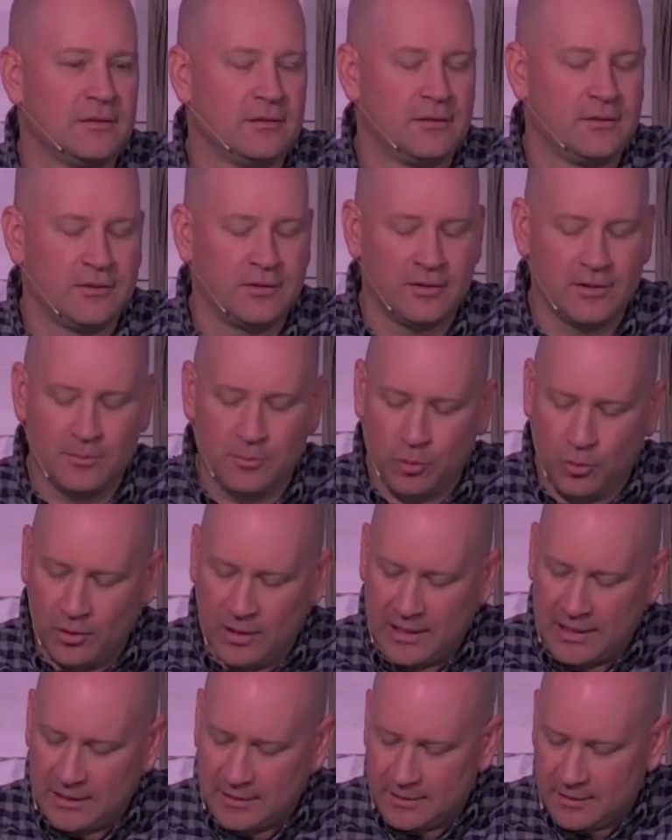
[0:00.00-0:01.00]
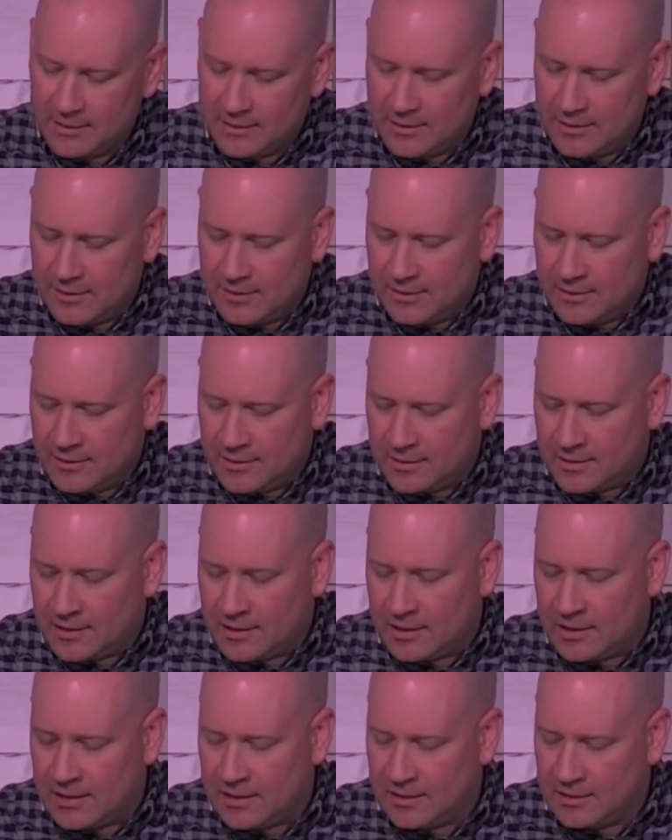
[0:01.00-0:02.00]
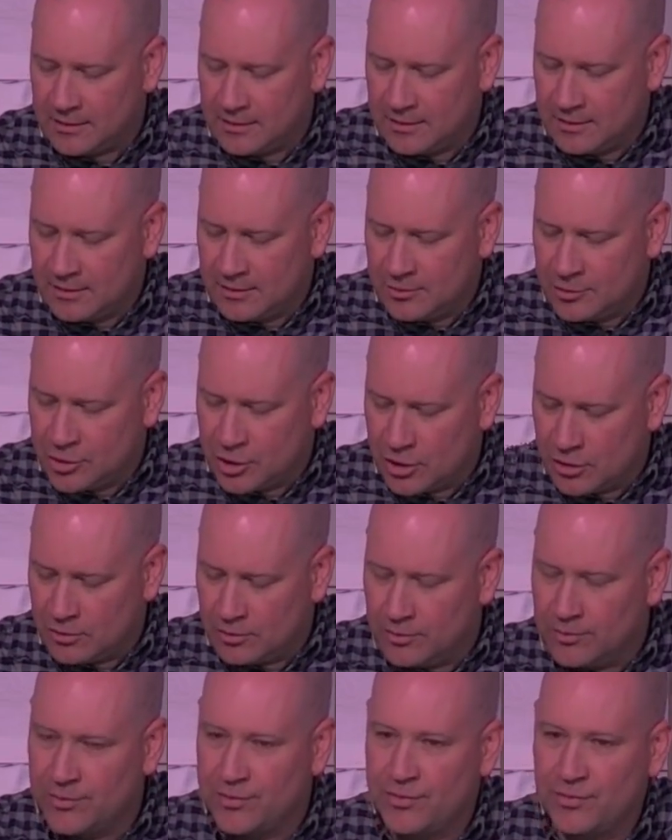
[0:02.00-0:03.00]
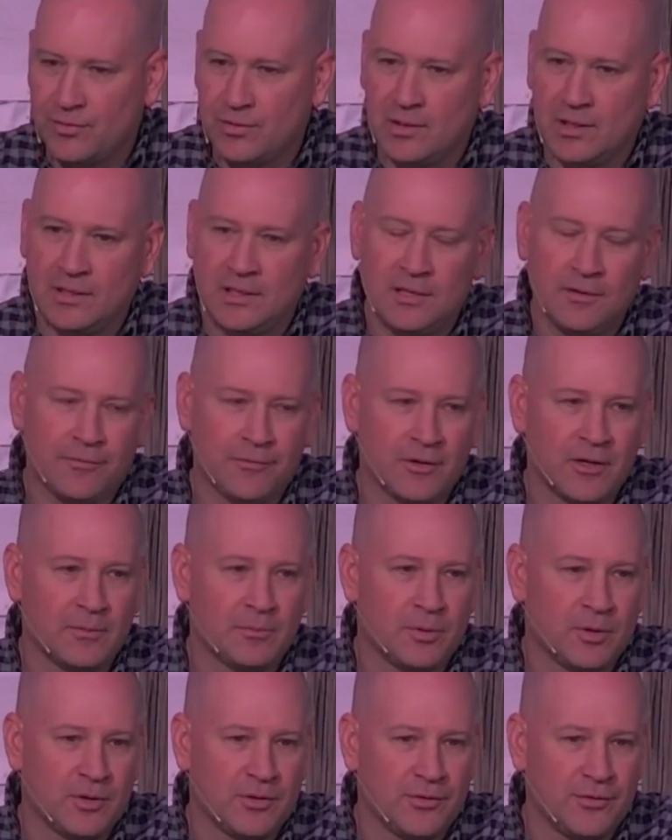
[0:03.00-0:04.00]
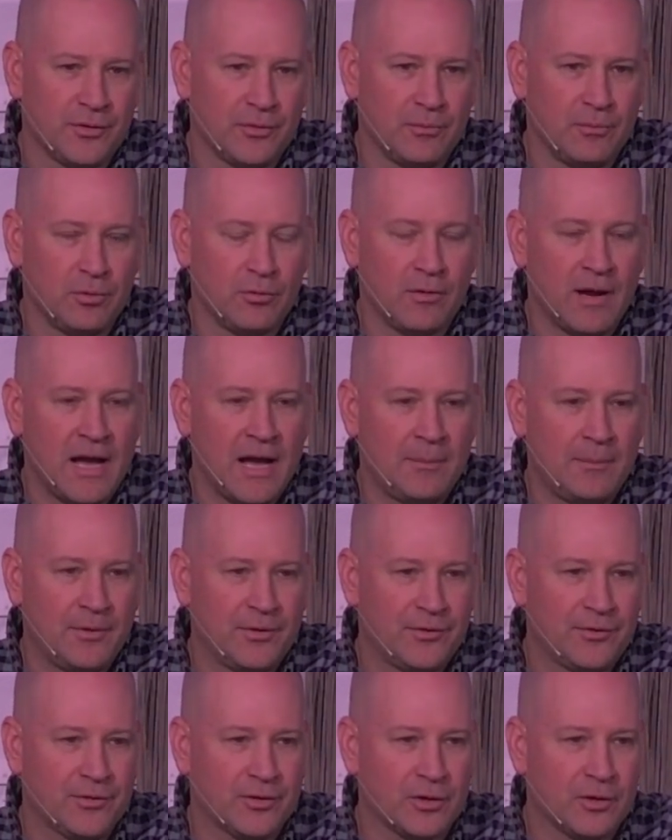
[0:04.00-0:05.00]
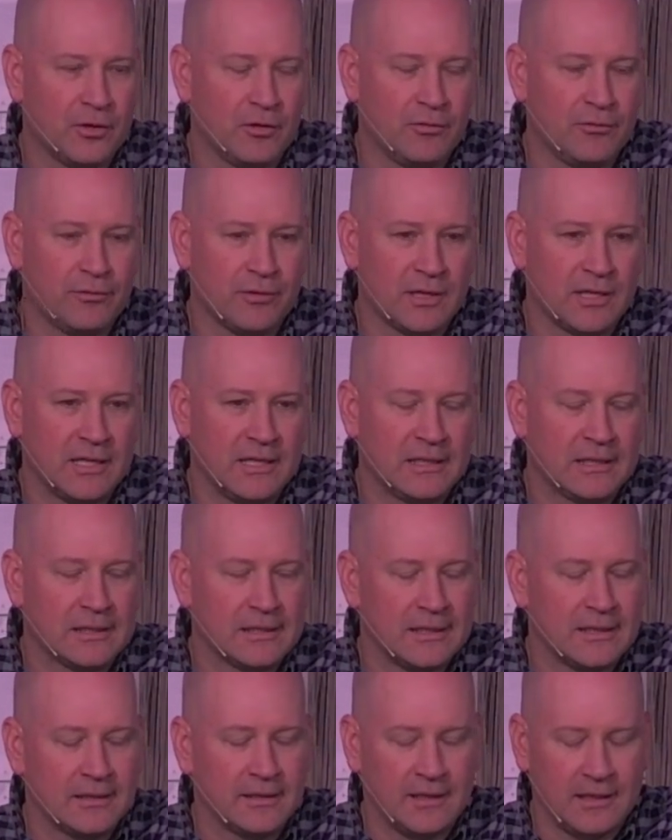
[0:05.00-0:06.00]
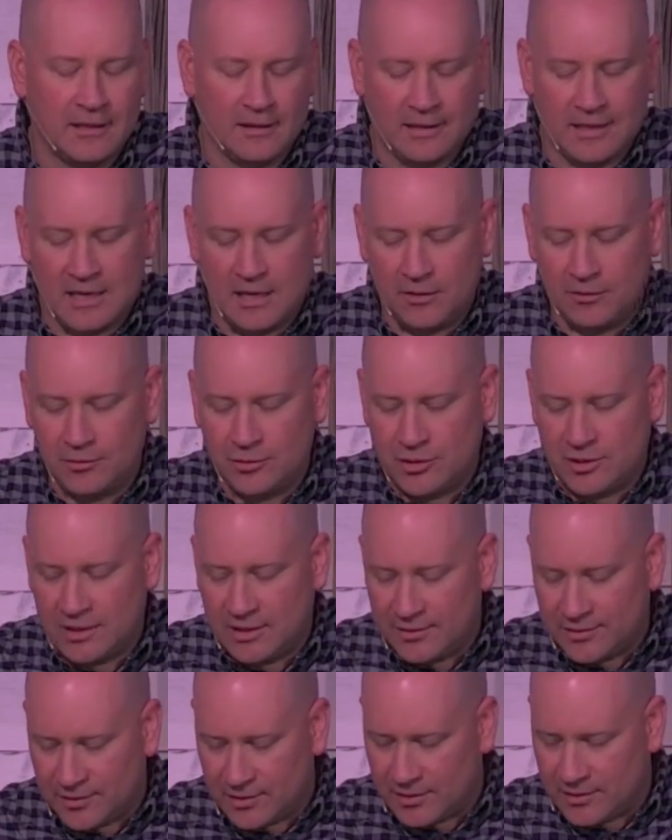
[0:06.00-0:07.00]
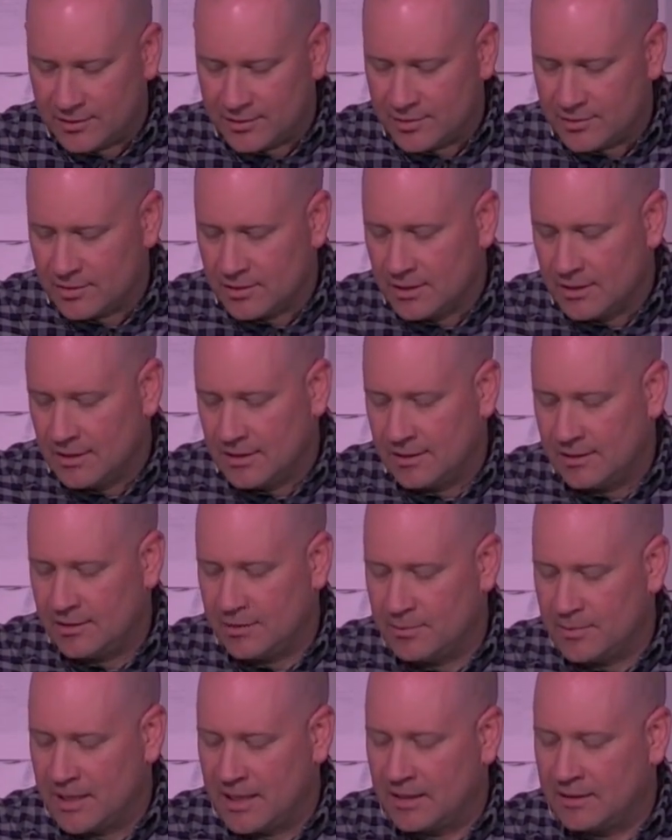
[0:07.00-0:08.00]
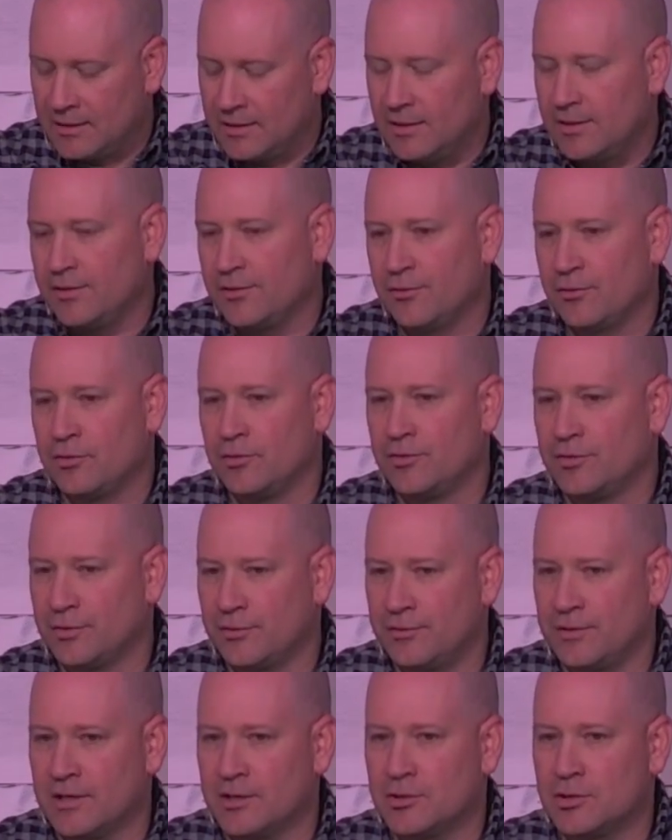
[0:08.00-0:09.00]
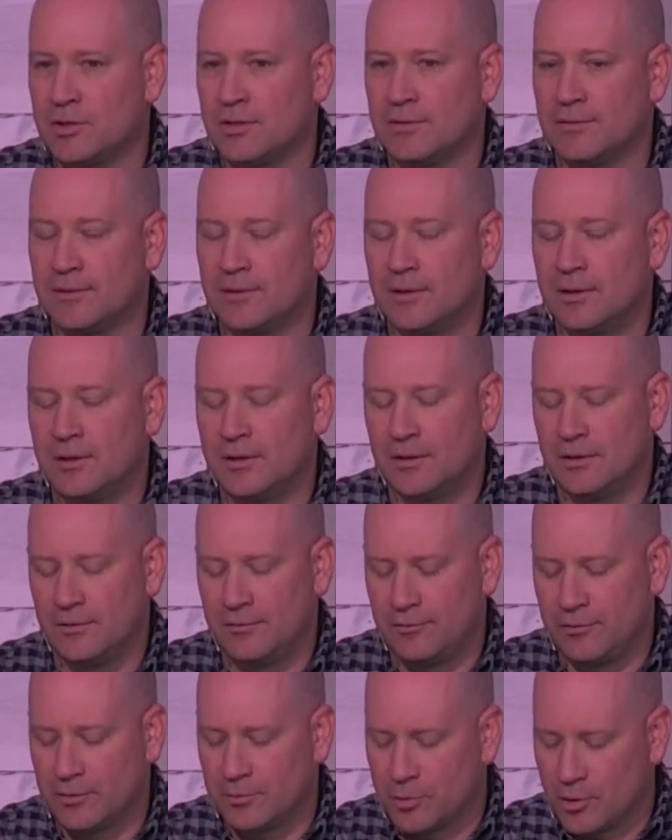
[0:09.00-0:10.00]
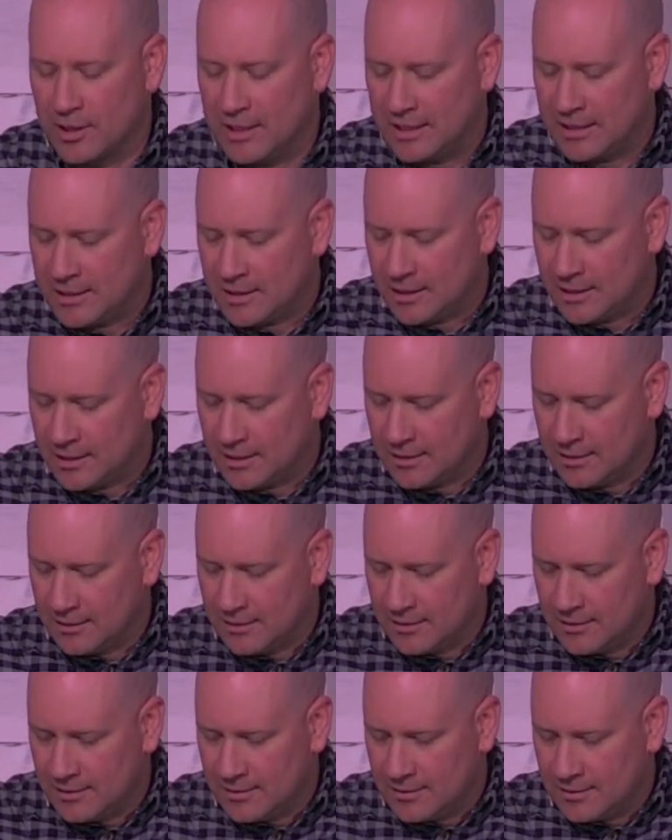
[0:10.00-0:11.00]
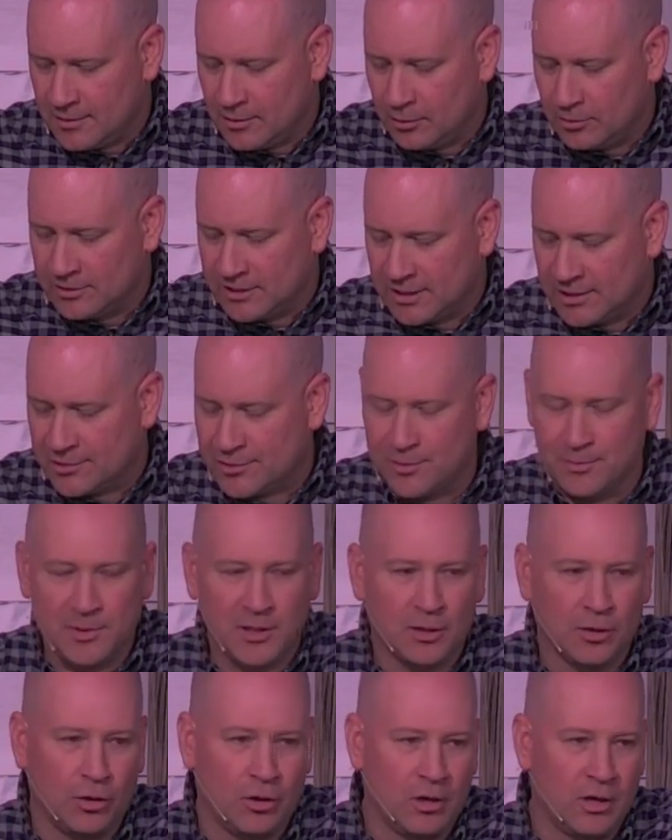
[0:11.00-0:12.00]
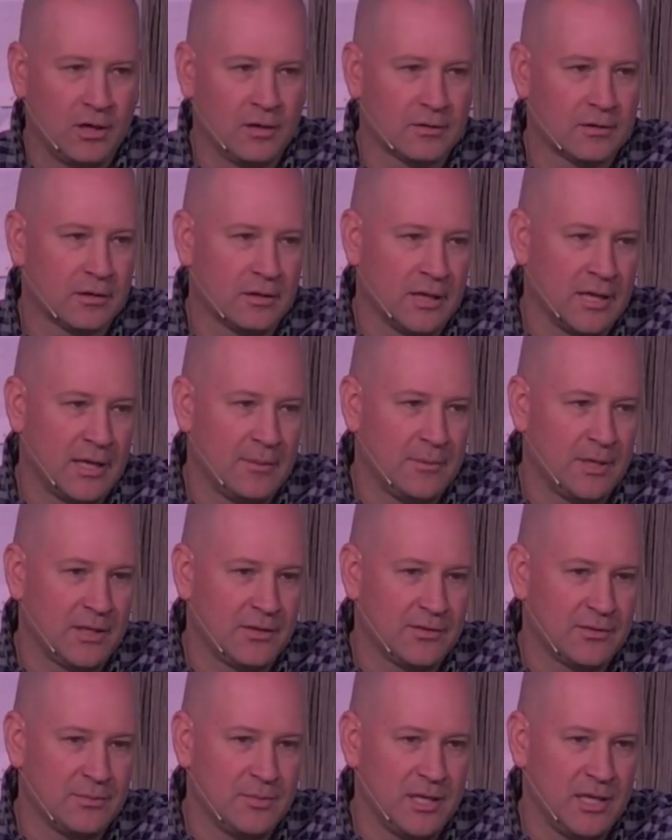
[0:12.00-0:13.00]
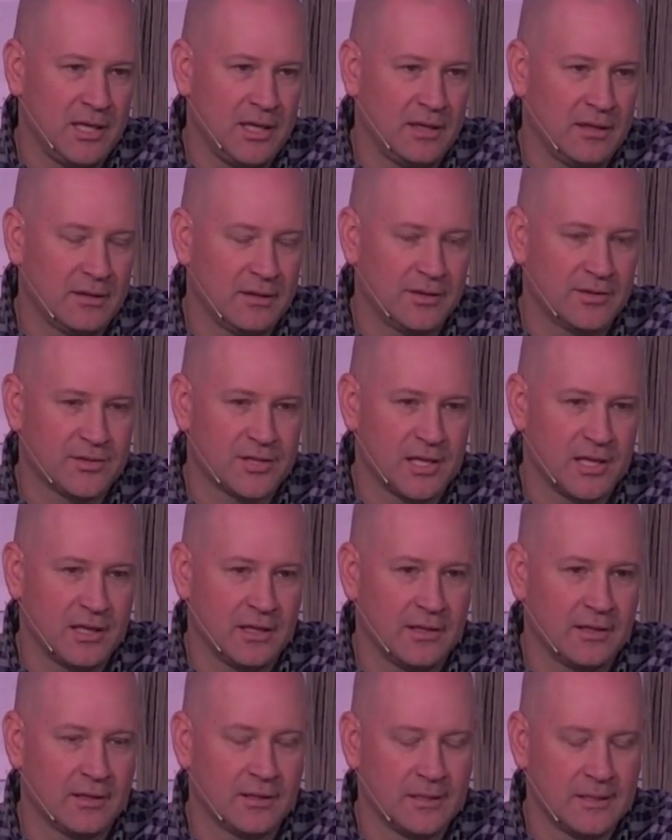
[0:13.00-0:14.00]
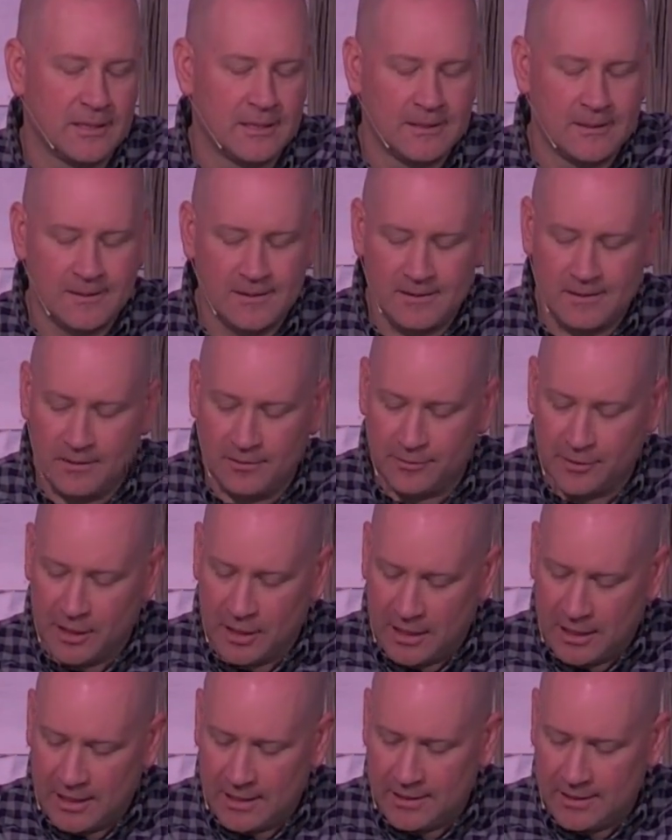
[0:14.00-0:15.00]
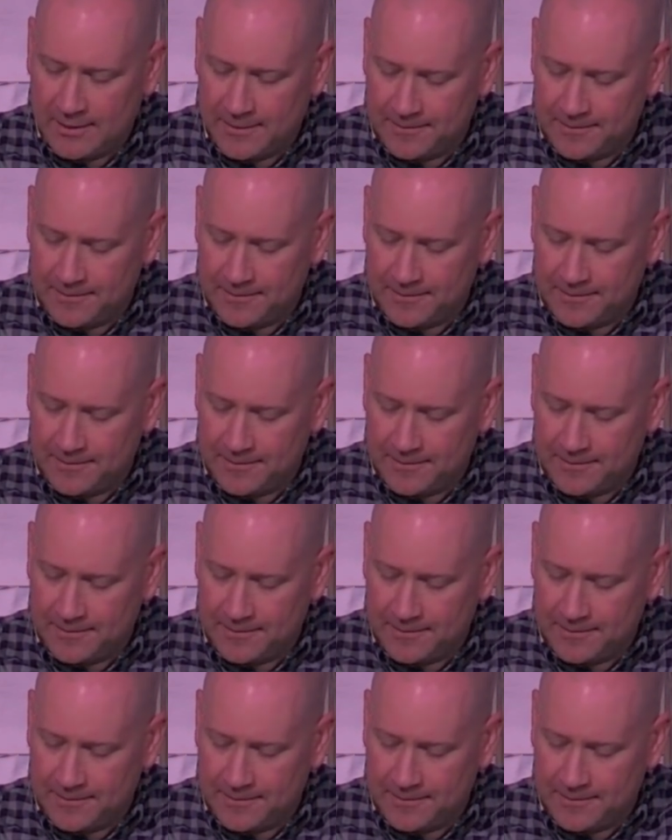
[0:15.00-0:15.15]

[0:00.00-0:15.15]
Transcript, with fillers: to the point that they chose a different person, Barabbas, to go free, and they allowed Jesus and demanded his crucifixion for breaking the Old Testament law claiming to be the Son of God.